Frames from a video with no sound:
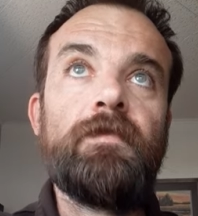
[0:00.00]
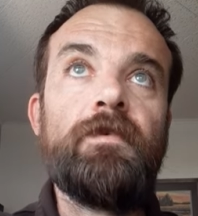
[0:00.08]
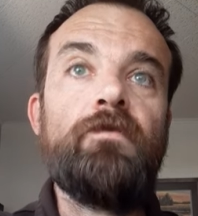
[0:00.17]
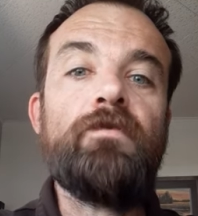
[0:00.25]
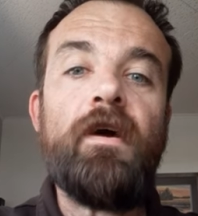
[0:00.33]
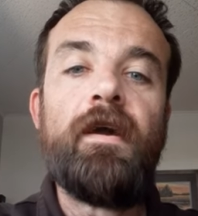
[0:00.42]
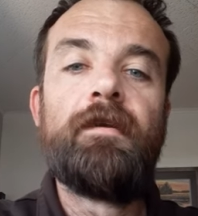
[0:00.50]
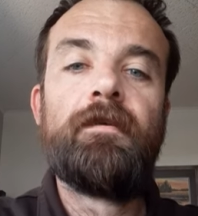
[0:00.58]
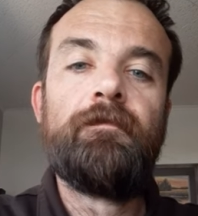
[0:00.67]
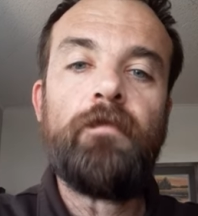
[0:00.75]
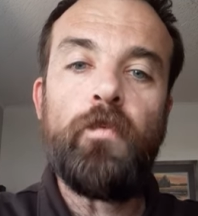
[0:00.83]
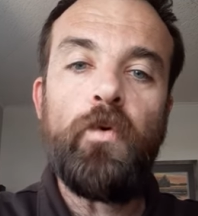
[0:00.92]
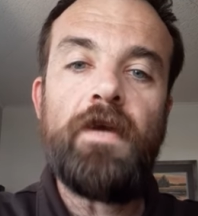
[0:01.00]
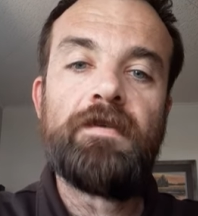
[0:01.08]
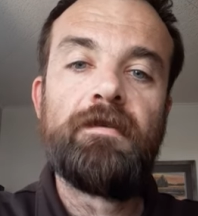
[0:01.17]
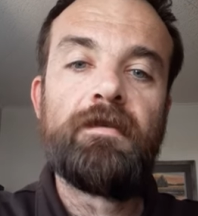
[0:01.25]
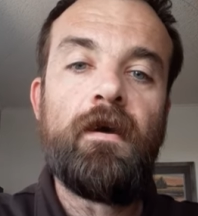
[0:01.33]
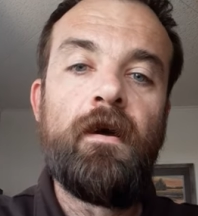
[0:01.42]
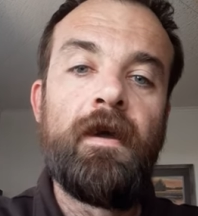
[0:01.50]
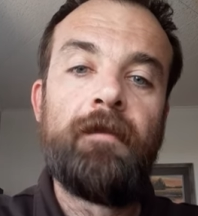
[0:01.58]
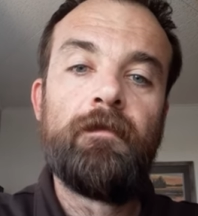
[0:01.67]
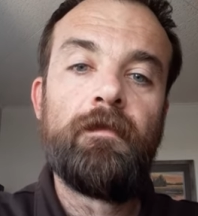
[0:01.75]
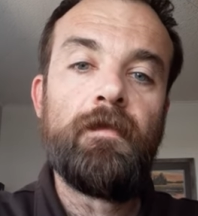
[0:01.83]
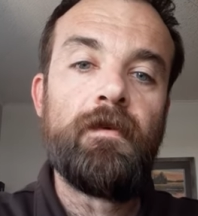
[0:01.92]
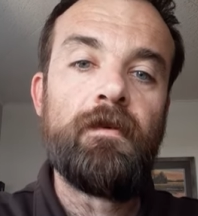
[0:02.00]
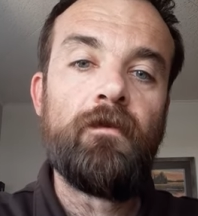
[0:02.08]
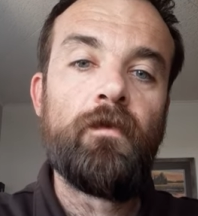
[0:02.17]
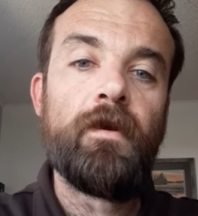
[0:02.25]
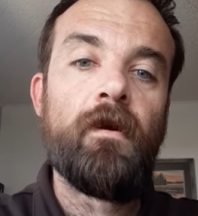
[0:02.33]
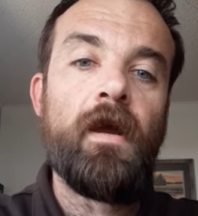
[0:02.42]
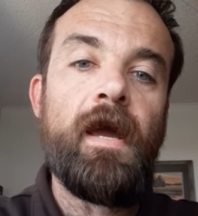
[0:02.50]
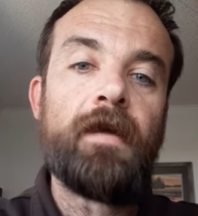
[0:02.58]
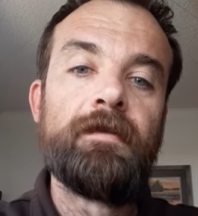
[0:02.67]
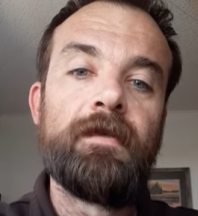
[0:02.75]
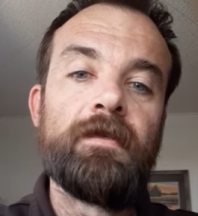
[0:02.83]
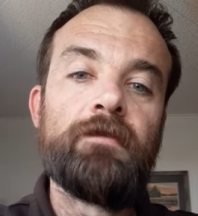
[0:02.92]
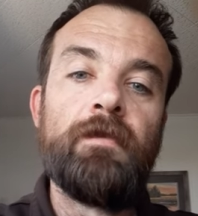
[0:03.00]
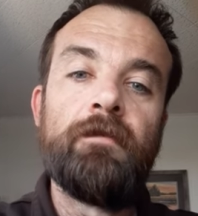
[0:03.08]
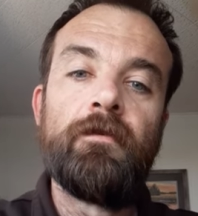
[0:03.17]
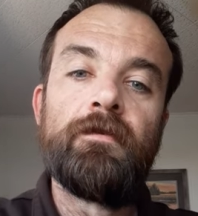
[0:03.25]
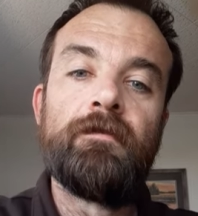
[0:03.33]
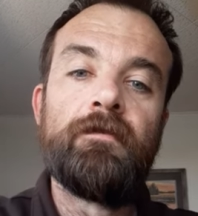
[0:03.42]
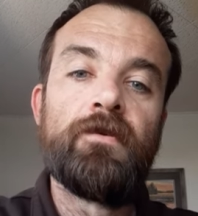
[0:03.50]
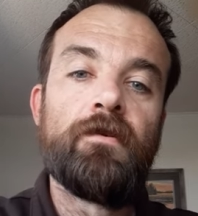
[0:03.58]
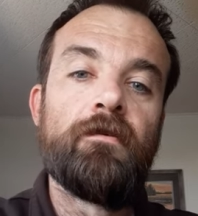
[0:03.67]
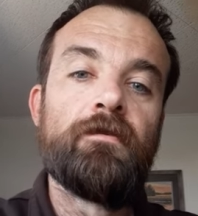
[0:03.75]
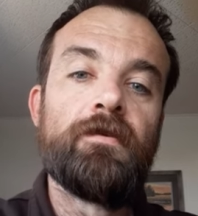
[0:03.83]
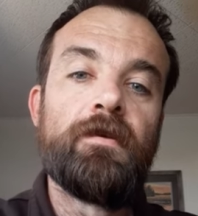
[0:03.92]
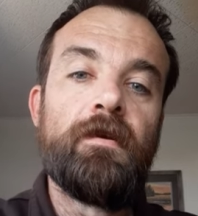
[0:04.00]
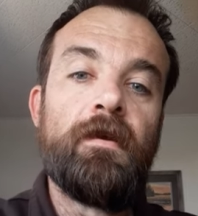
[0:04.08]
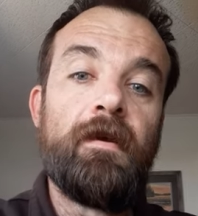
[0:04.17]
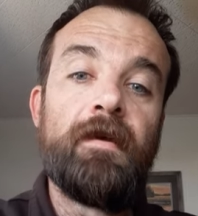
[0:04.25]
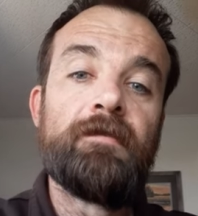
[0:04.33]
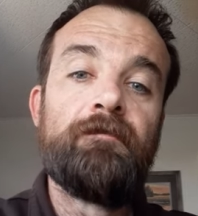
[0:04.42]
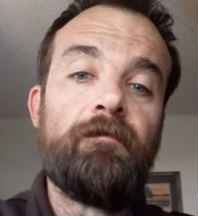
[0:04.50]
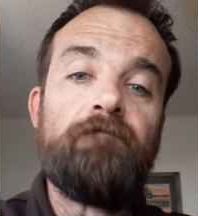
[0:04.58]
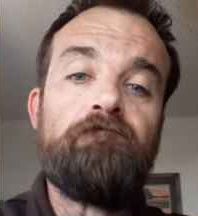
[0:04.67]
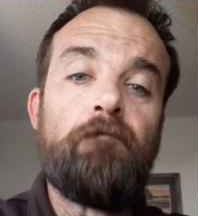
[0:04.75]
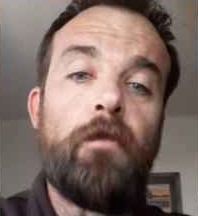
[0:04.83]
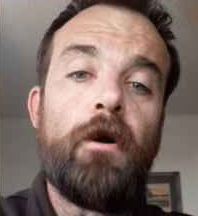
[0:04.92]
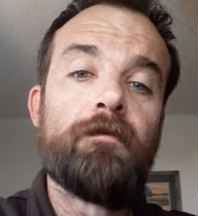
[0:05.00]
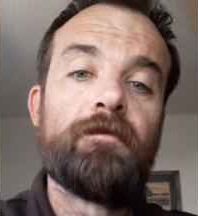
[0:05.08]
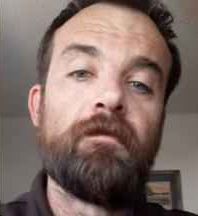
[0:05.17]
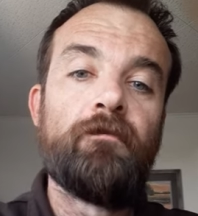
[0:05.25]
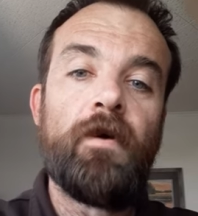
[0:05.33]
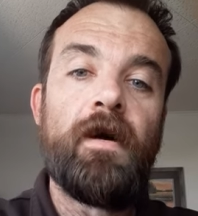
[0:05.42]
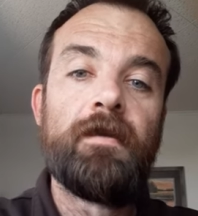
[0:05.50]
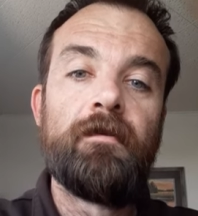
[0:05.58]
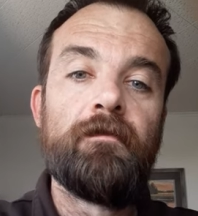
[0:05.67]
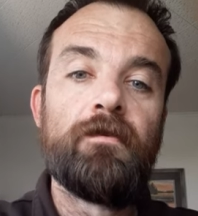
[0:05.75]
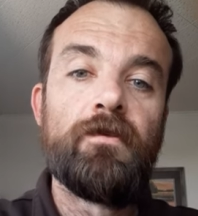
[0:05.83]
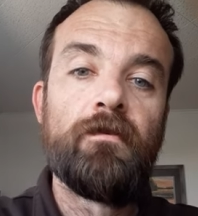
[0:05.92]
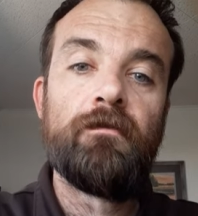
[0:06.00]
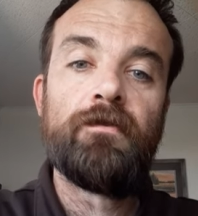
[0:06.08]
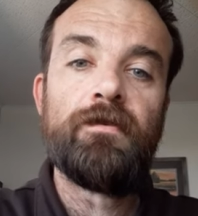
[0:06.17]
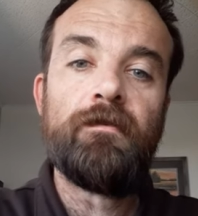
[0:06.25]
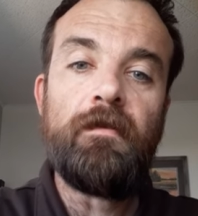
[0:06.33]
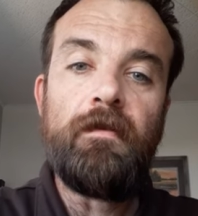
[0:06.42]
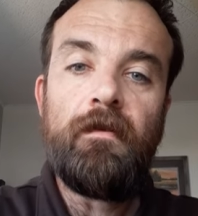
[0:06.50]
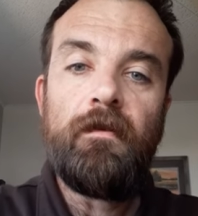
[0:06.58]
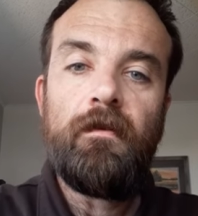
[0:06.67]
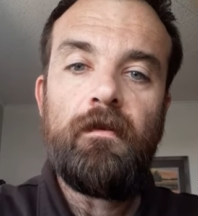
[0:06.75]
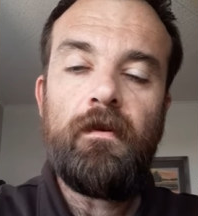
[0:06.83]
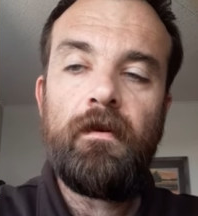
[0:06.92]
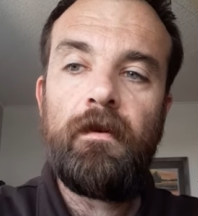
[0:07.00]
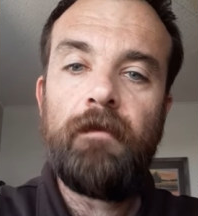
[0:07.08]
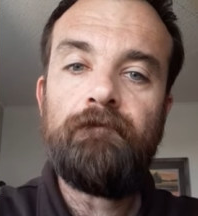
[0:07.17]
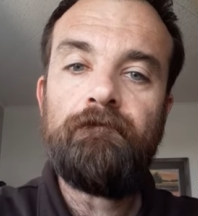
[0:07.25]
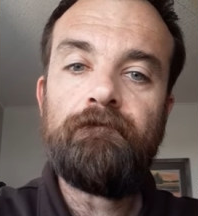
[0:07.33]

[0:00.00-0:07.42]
united present time. You know, we are acting as members of the church, as parts of the body of the church. Um,